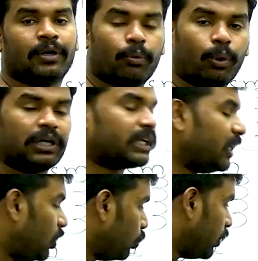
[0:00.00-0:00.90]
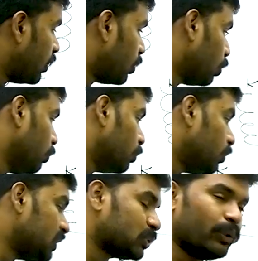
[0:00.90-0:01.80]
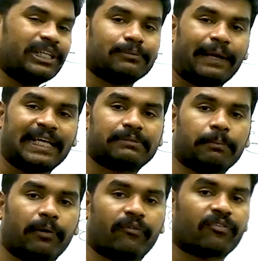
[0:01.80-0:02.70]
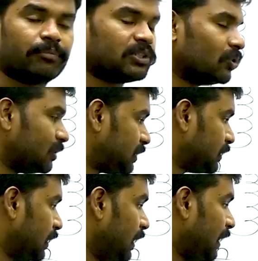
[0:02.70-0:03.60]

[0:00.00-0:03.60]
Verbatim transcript: What can I do in order to squeeze maximum power from the source?